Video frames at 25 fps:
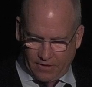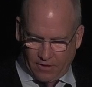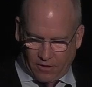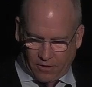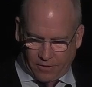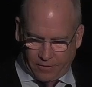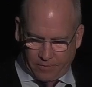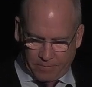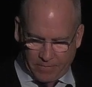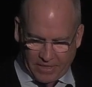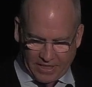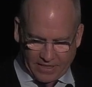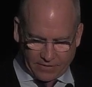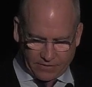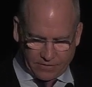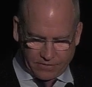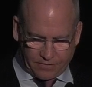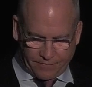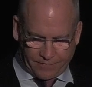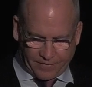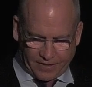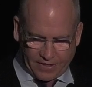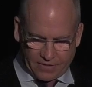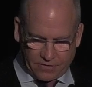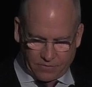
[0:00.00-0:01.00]
on medical
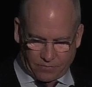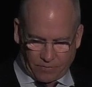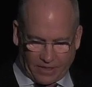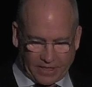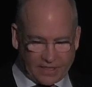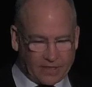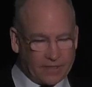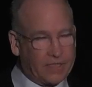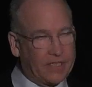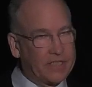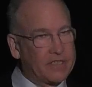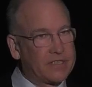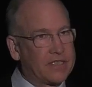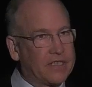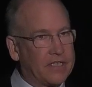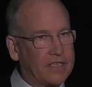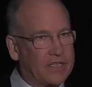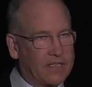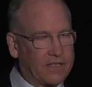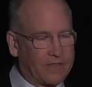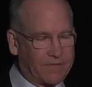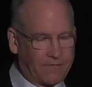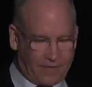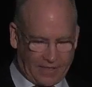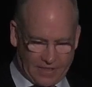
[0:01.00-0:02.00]
device regulation
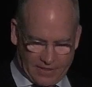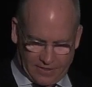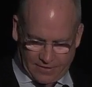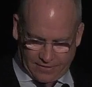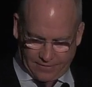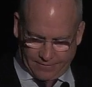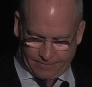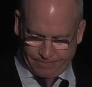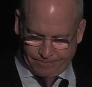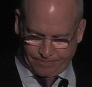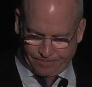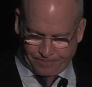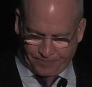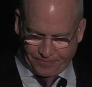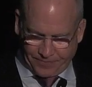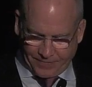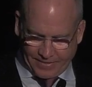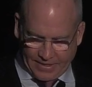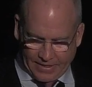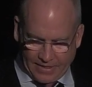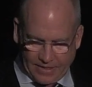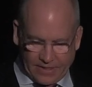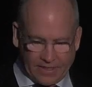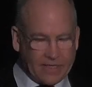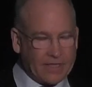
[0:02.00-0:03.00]
and innovation.
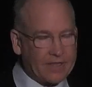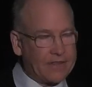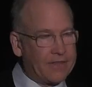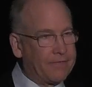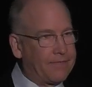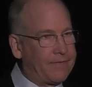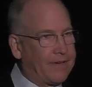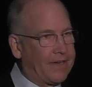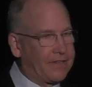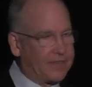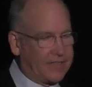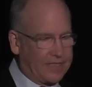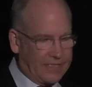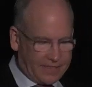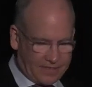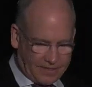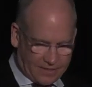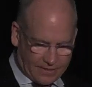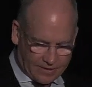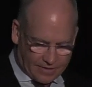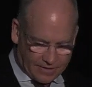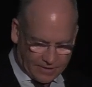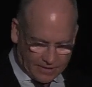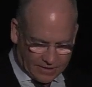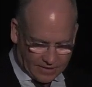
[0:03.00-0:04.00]
The
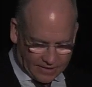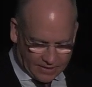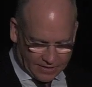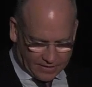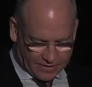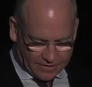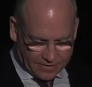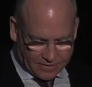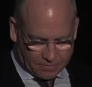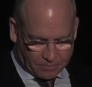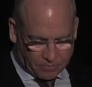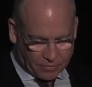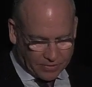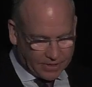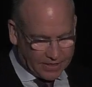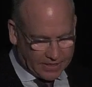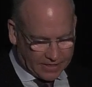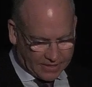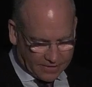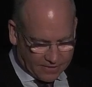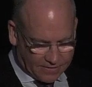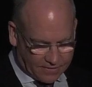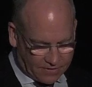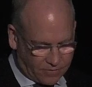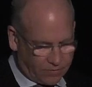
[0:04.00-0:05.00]
Foundation is
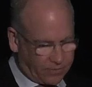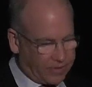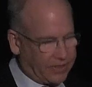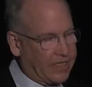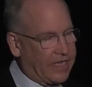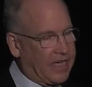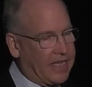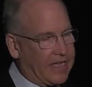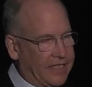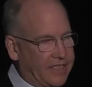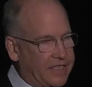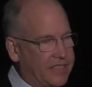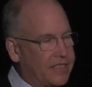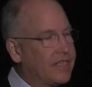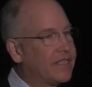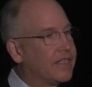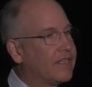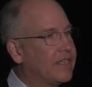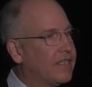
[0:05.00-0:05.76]
pleased to acknowledge